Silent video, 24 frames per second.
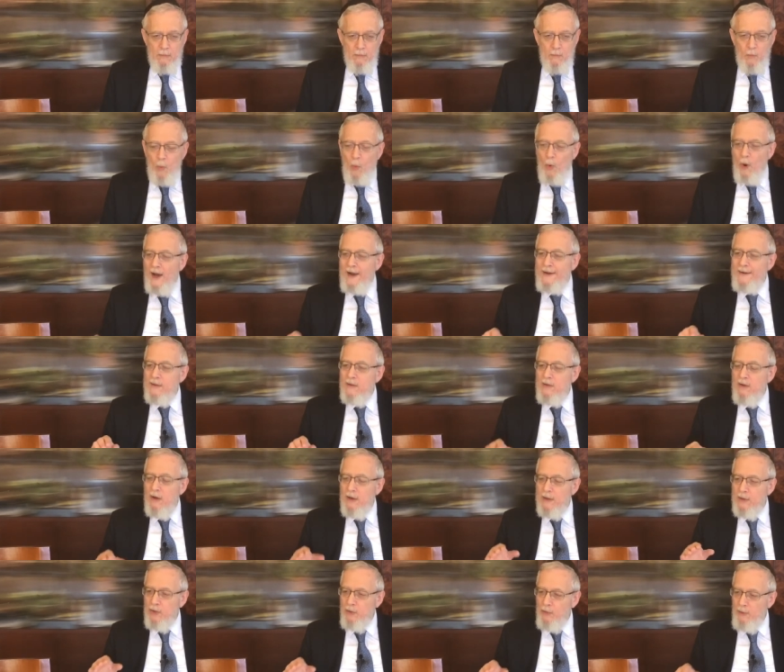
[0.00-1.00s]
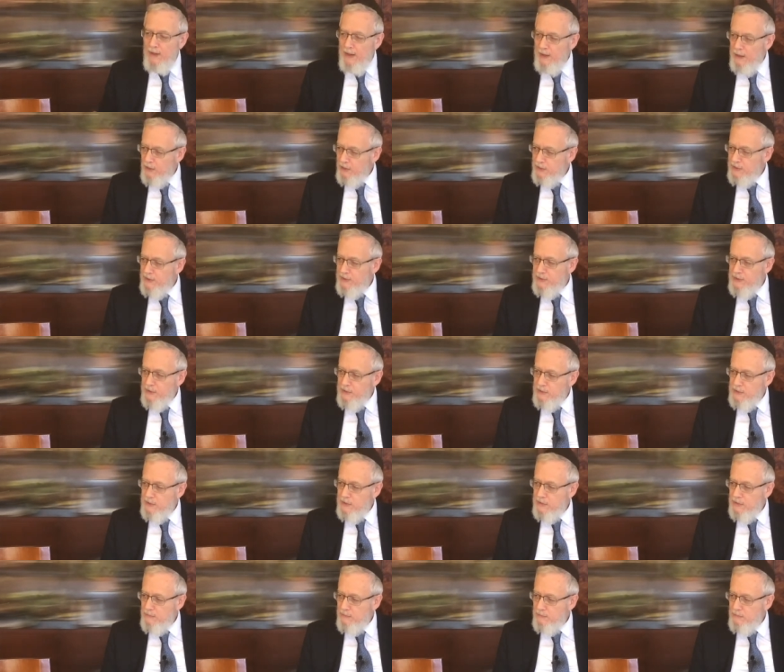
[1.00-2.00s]
why did God create
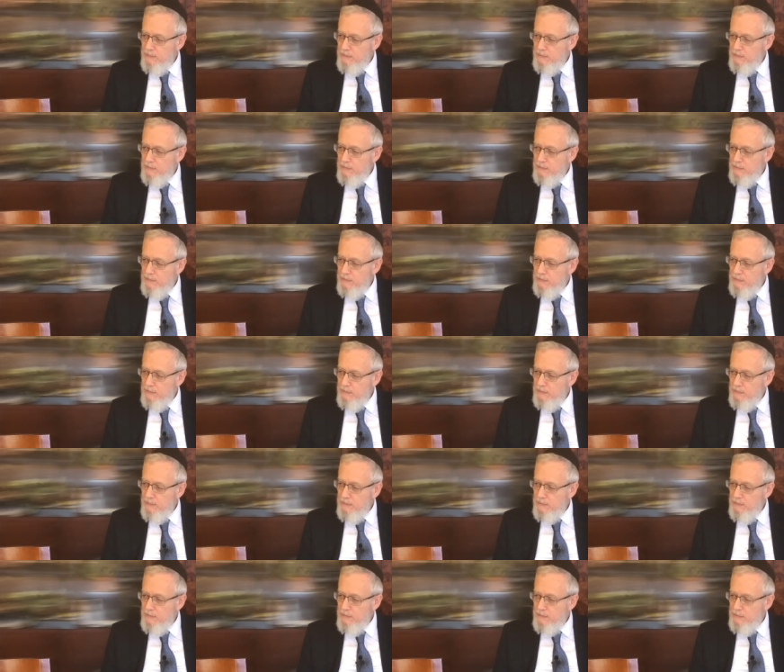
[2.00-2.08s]
existence?